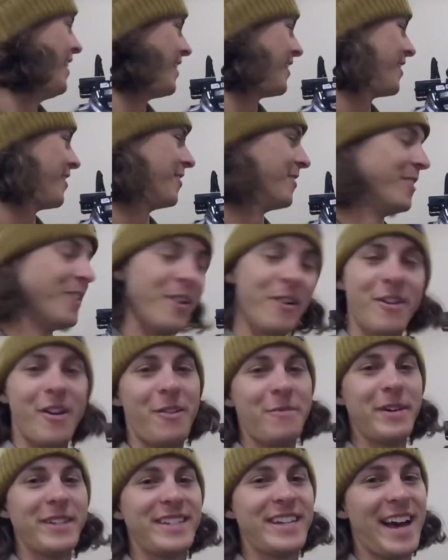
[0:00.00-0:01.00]
Gonna load all
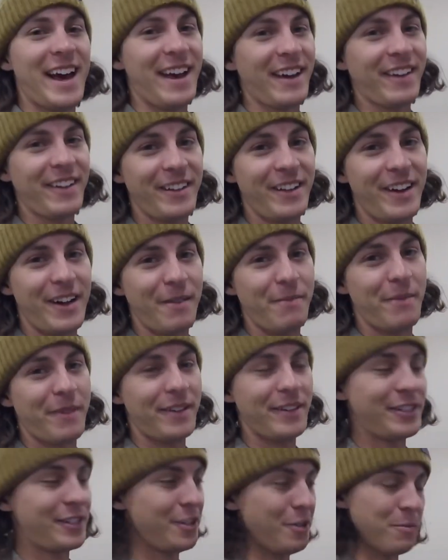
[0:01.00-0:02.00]
my tackle up.
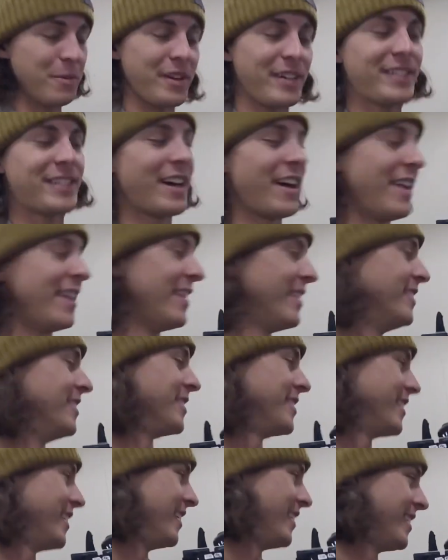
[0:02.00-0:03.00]
Super excited just
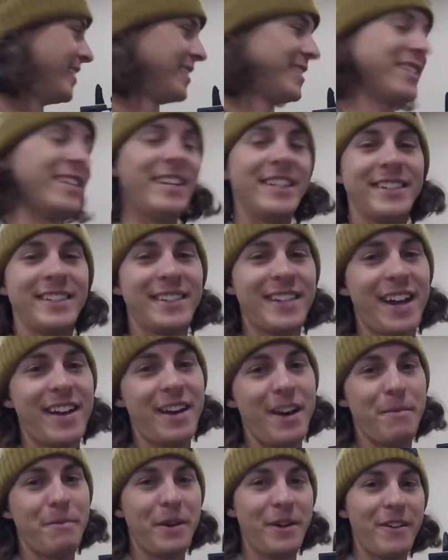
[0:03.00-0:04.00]
to get this thing set
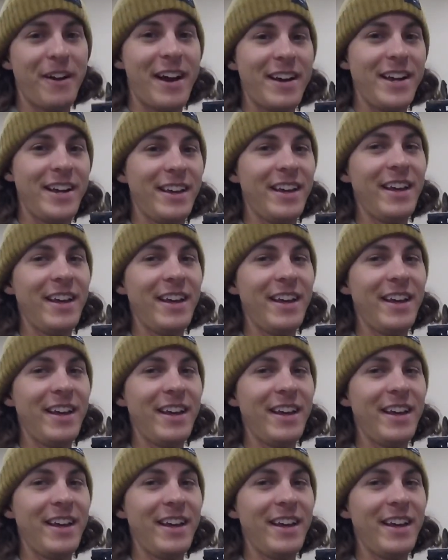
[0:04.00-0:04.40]
up and ready.